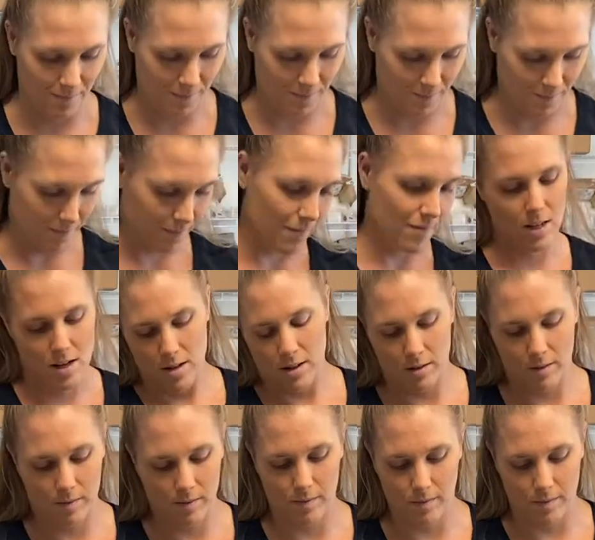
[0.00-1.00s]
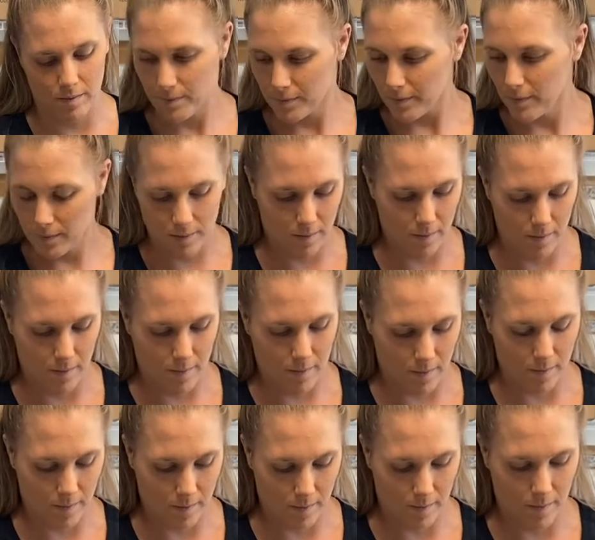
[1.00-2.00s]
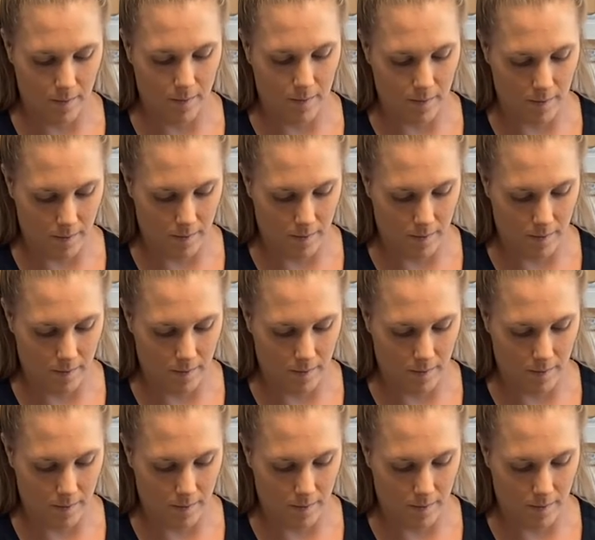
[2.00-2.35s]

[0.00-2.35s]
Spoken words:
(no one is talking)